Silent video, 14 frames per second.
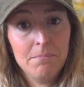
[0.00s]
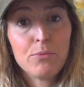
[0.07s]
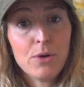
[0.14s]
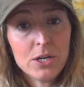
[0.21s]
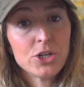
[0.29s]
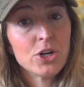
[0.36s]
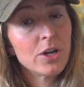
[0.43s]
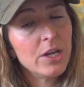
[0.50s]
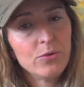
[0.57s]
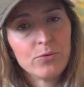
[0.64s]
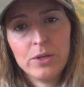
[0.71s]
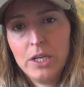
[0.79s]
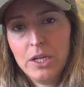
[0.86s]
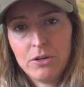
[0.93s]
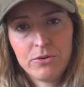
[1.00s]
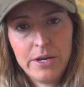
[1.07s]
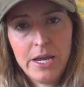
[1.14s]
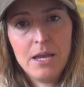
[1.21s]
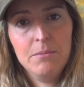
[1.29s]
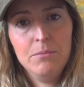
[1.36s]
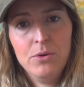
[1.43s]
Pressure can really
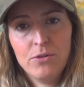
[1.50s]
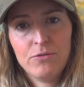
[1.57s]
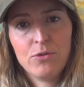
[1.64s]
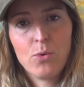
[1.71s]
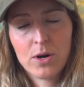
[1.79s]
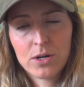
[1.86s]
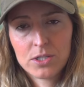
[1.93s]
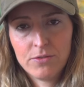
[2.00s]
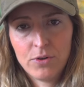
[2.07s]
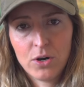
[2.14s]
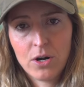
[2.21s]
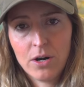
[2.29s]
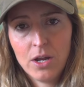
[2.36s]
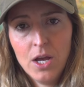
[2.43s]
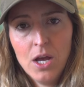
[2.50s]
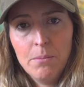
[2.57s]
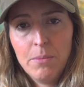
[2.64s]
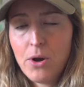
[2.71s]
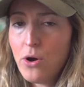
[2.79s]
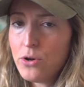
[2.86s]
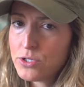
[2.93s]
create beautiful works of art,
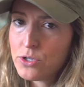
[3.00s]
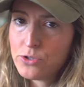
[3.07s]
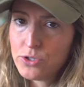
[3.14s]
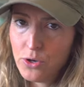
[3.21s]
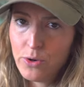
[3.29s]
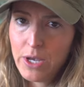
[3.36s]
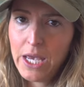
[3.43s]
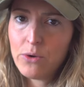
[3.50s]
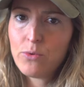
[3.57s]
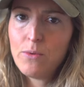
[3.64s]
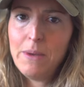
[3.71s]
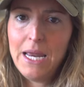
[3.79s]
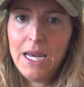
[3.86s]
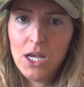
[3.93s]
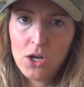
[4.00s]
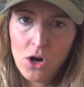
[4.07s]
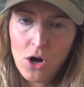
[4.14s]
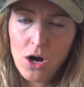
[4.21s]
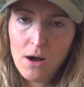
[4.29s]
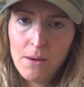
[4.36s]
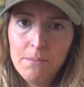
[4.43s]
but also so can remaining
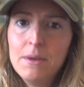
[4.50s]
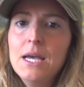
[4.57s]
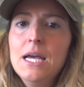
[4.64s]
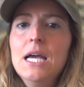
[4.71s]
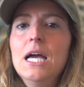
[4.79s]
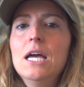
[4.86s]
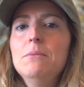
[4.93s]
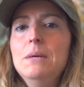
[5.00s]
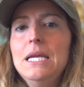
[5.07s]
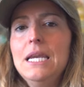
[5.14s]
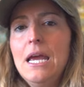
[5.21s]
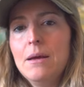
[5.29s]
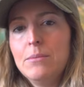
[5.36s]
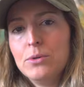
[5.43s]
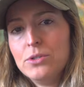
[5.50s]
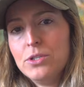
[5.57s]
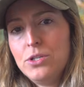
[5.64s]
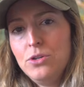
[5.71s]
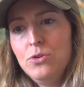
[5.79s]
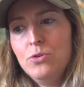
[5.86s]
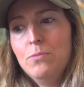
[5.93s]
calm and being able
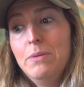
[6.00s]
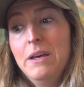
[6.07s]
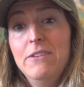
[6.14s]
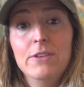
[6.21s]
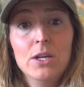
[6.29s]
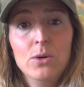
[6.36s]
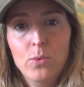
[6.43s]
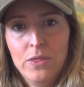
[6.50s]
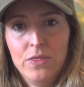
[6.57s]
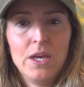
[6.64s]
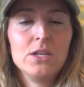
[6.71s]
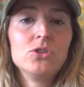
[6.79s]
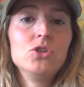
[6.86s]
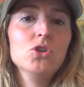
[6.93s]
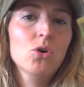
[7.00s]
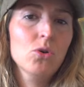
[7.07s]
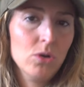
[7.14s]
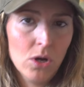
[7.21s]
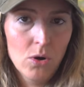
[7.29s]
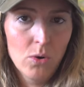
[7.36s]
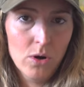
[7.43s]
to pivot when things don't
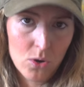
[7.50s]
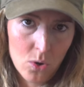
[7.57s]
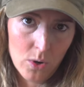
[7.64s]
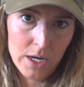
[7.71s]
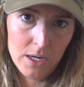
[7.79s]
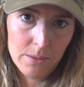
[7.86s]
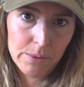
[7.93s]
go according to